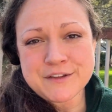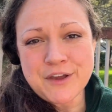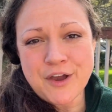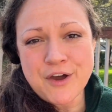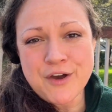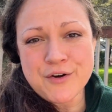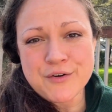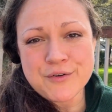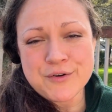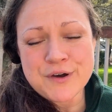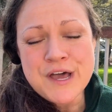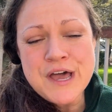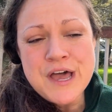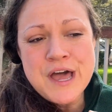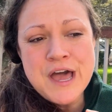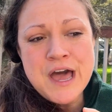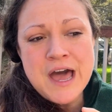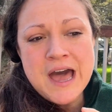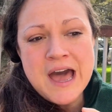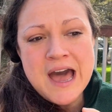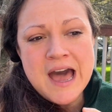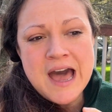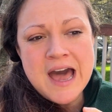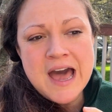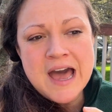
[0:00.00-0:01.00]
So
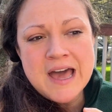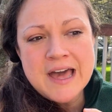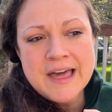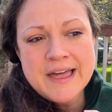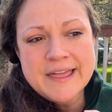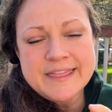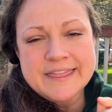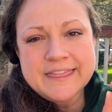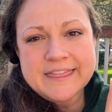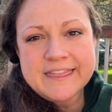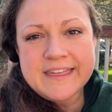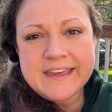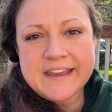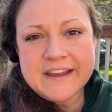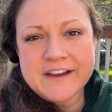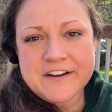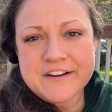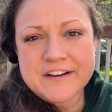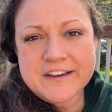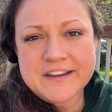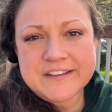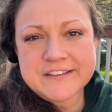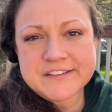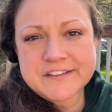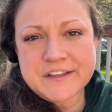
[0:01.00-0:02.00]
there
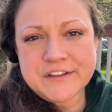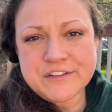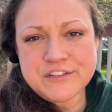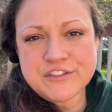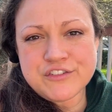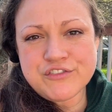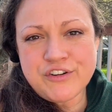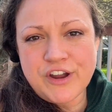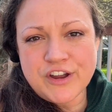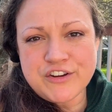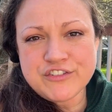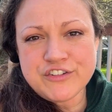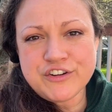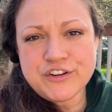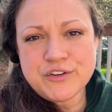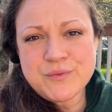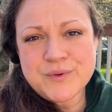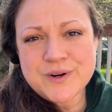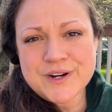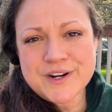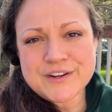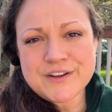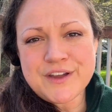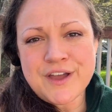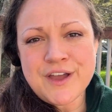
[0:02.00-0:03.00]
is construction
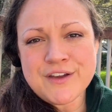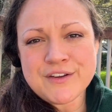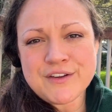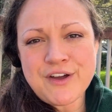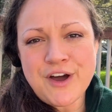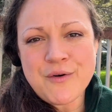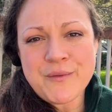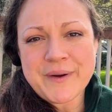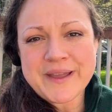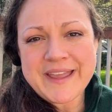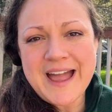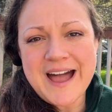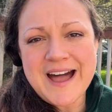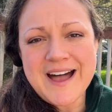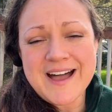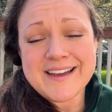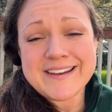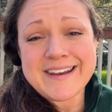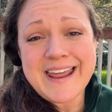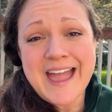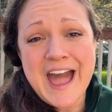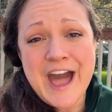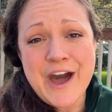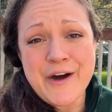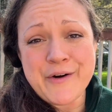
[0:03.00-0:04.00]
work going
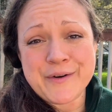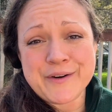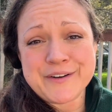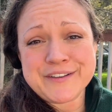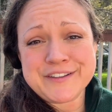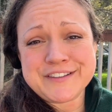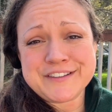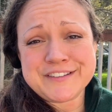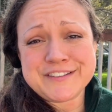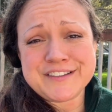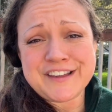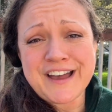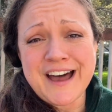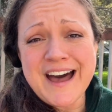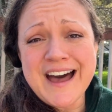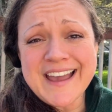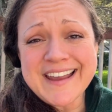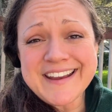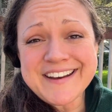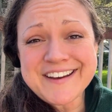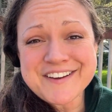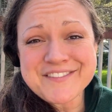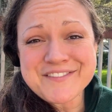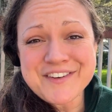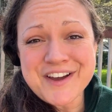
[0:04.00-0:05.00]
on
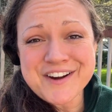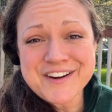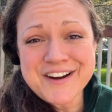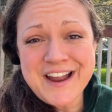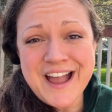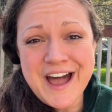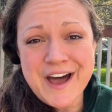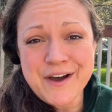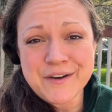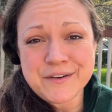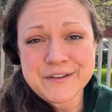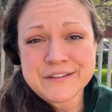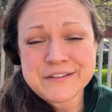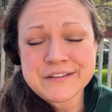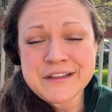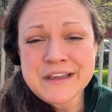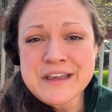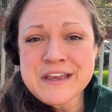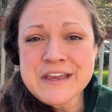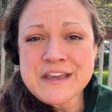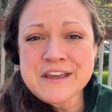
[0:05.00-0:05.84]
outside of our house.